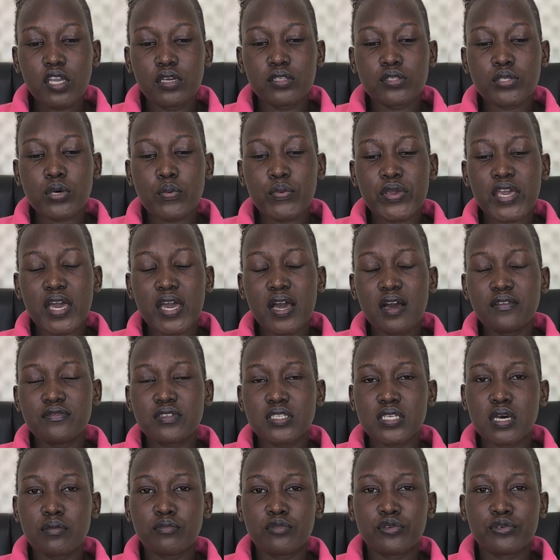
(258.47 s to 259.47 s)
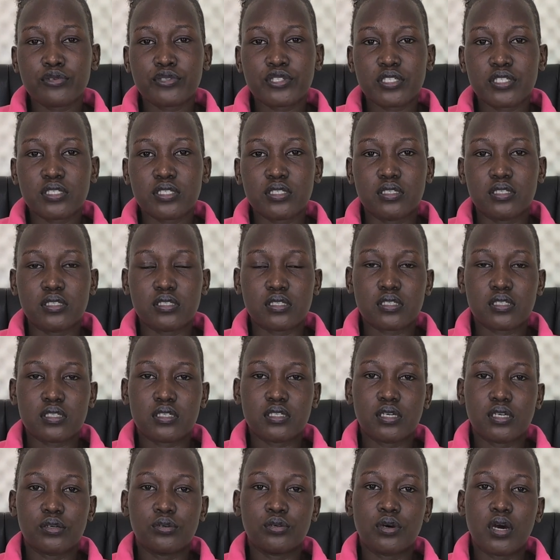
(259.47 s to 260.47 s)
So we have some routines
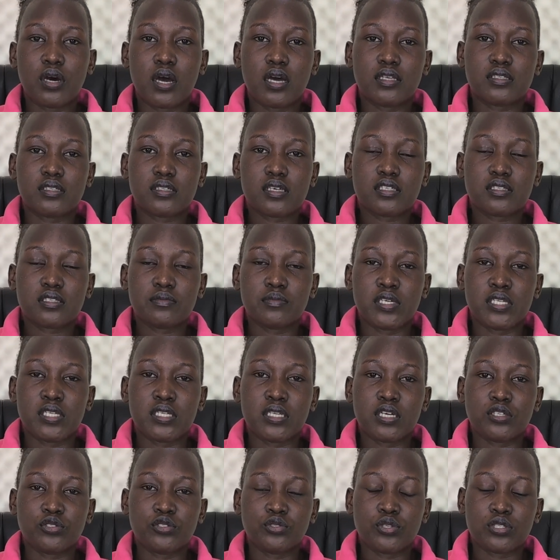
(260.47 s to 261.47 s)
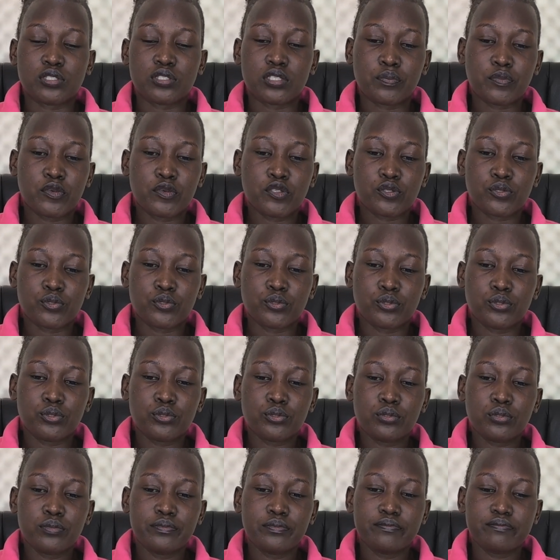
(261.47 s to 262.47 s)
or assessment that you're supposed to
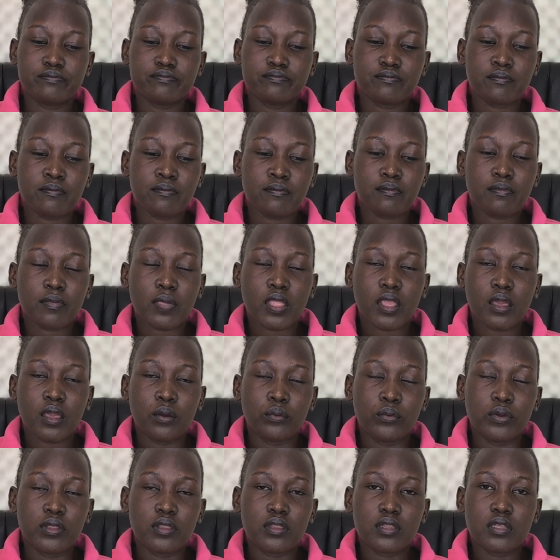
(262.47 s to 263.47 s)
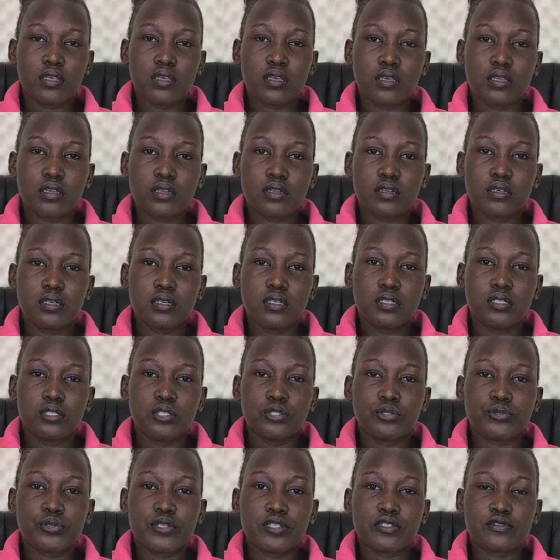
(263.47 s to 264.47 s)
do within
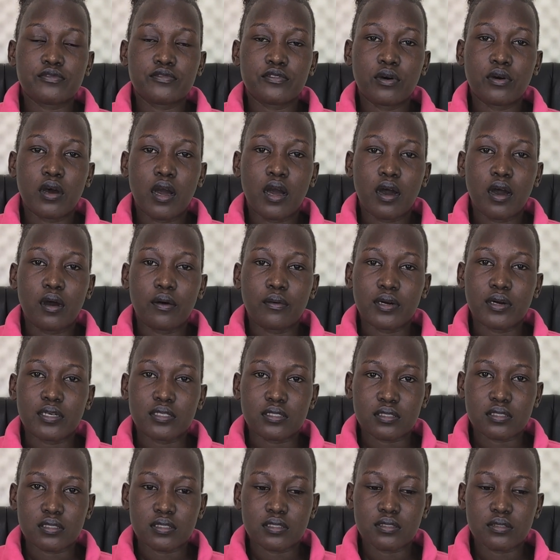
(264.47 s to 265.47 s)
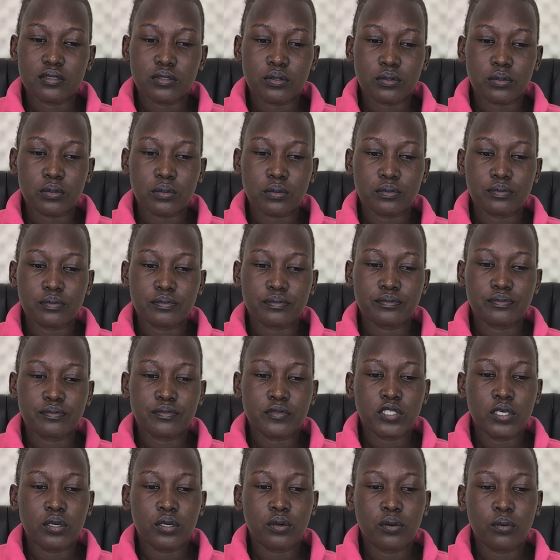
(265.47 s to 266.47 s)
24 hours.
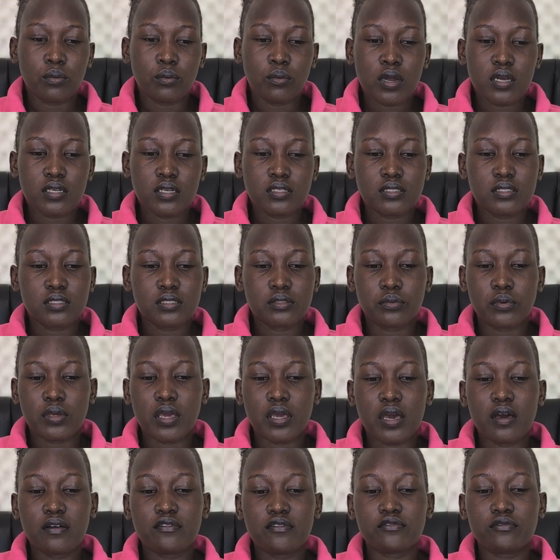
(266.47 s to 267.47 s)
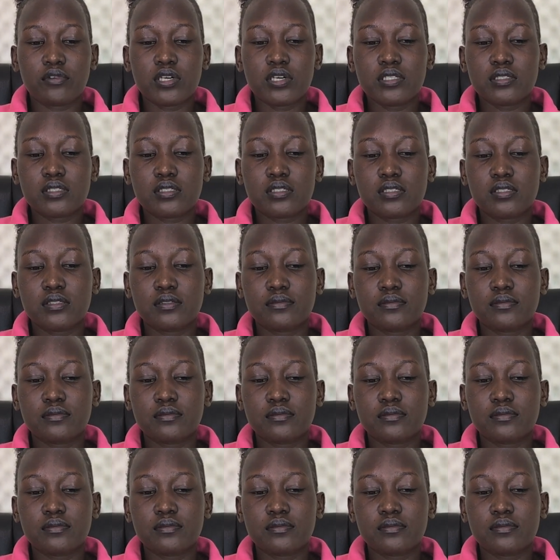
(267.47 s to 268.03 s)
One, we have weight